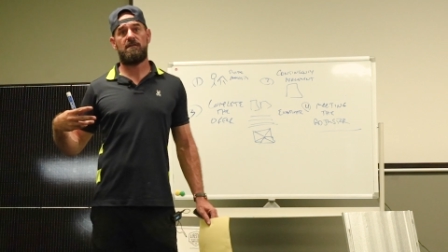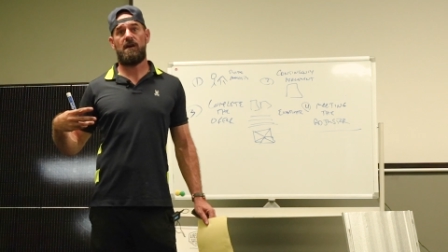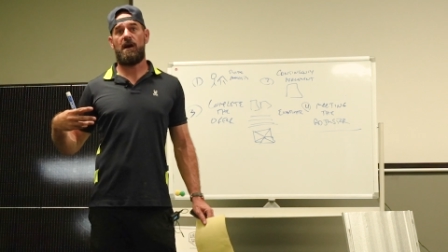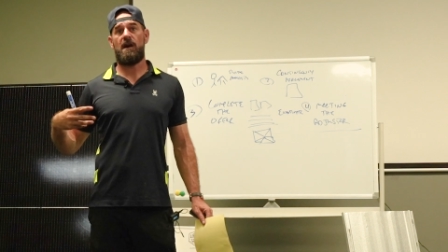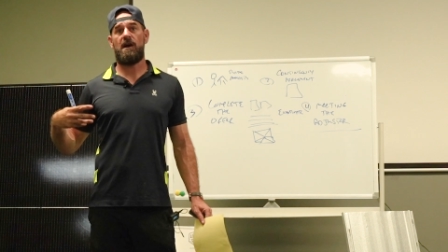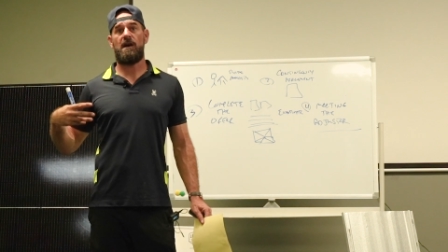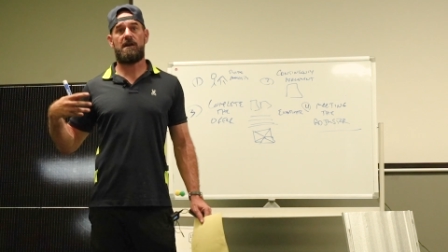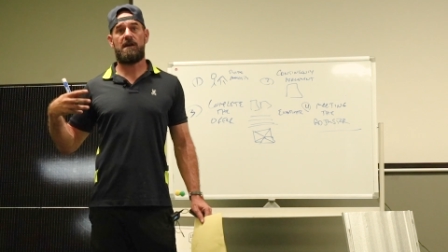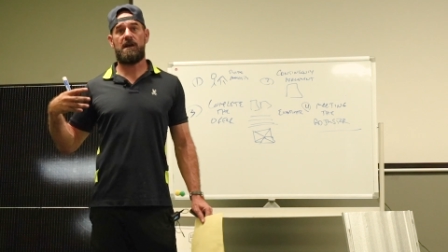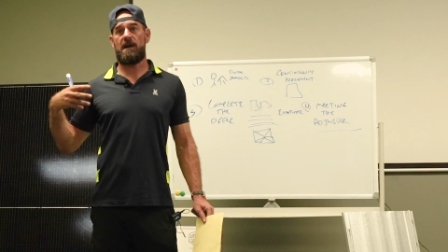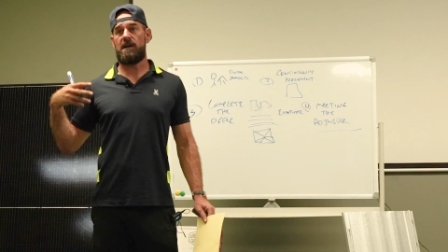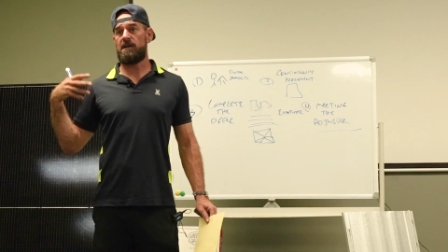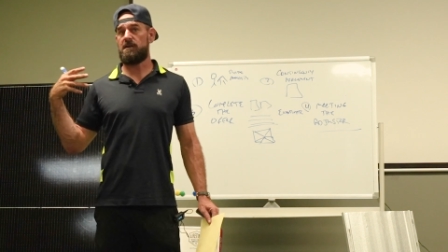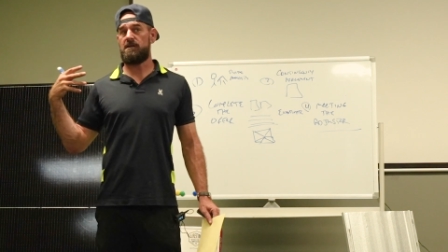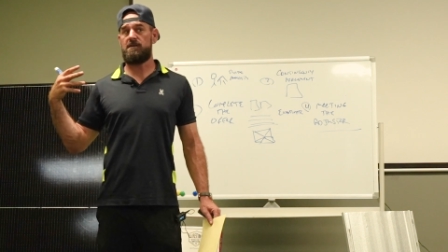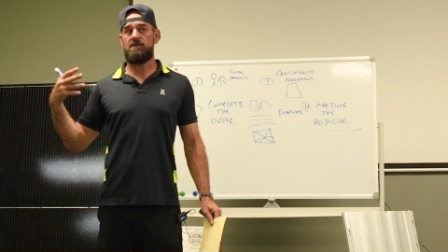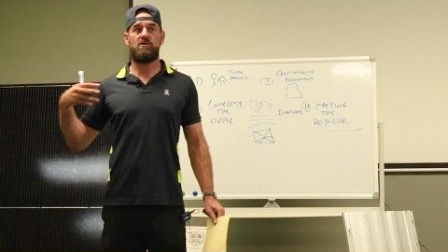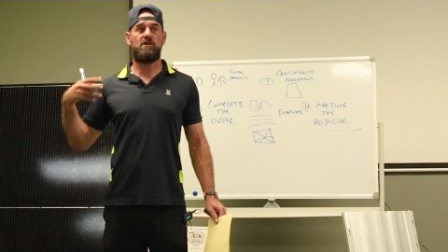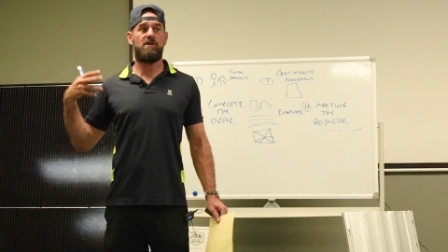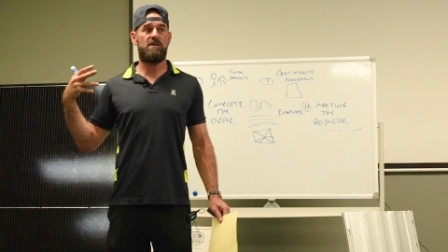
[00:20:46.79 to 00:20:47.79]
I, it kind
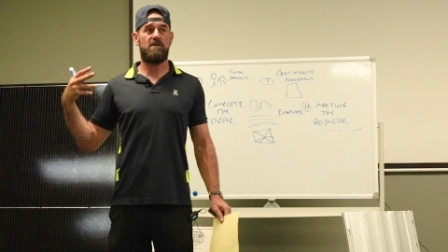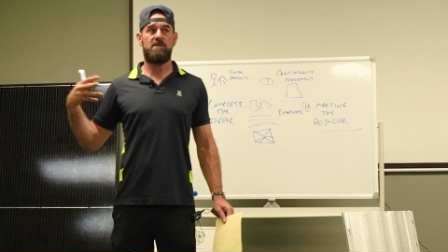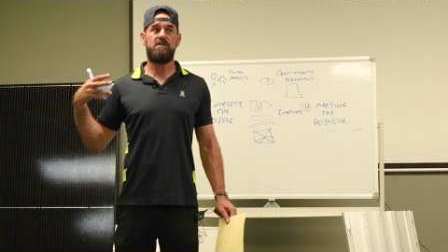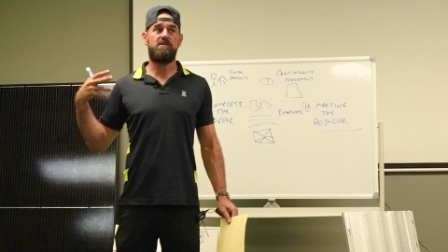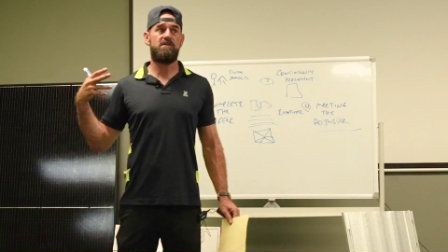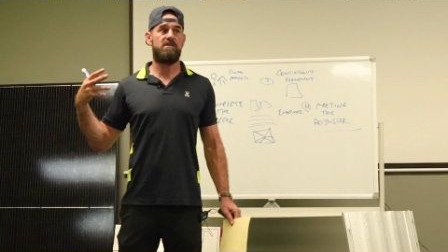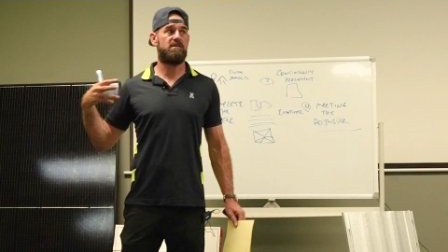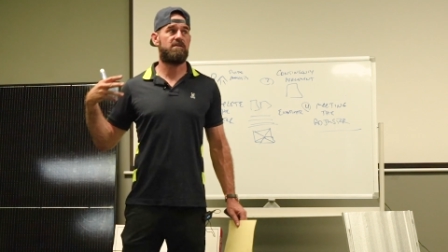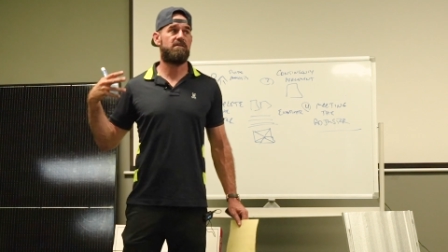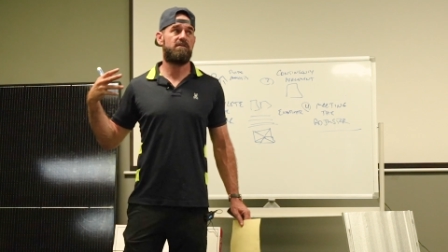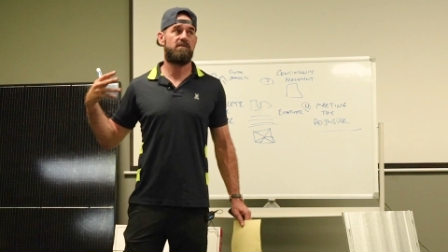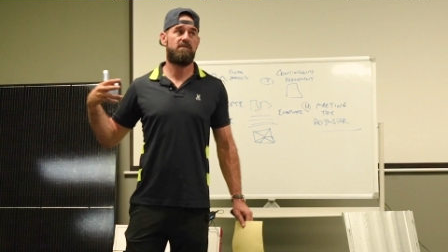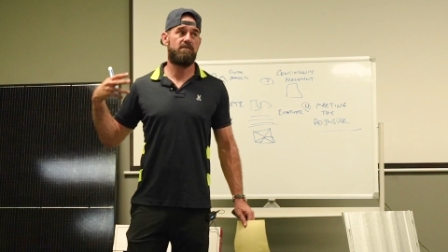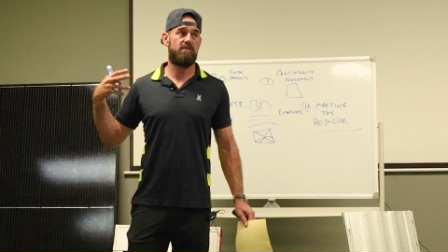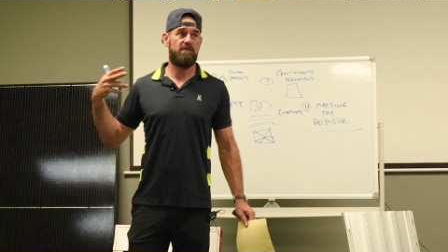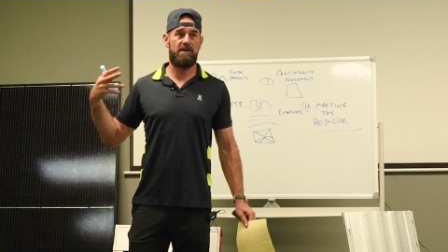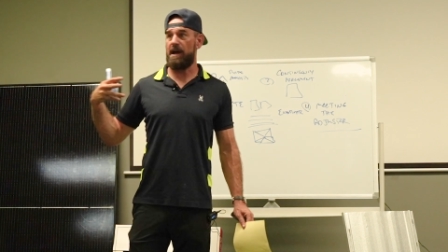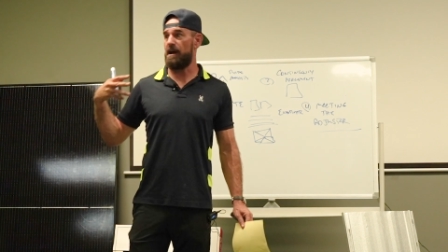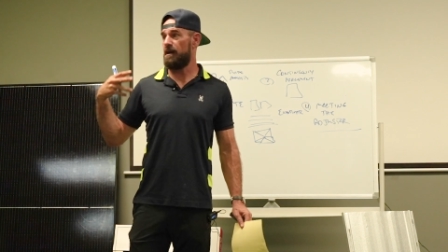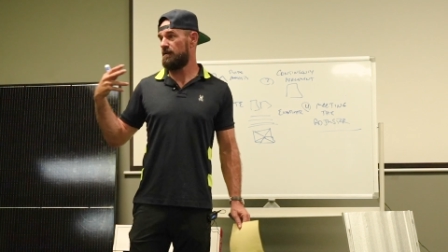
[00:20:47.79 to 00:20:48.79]
of triggers
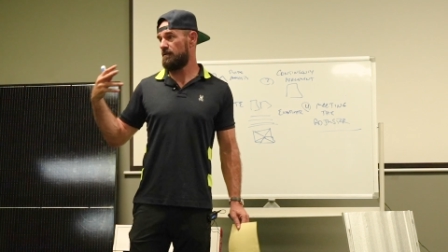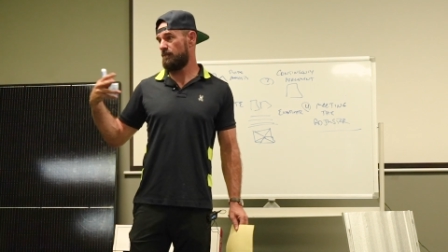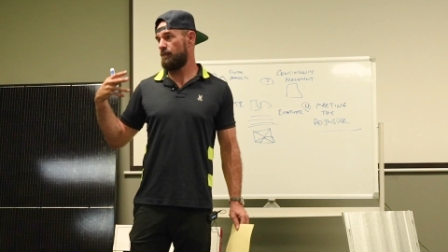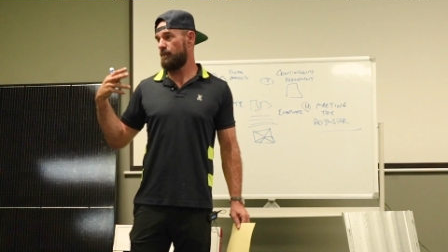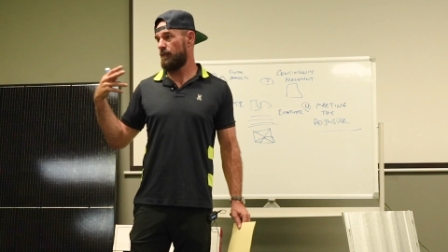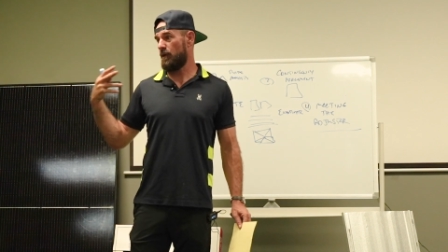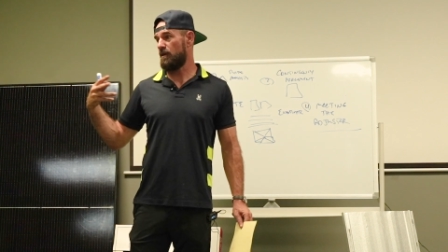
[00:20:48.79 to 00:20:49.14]
that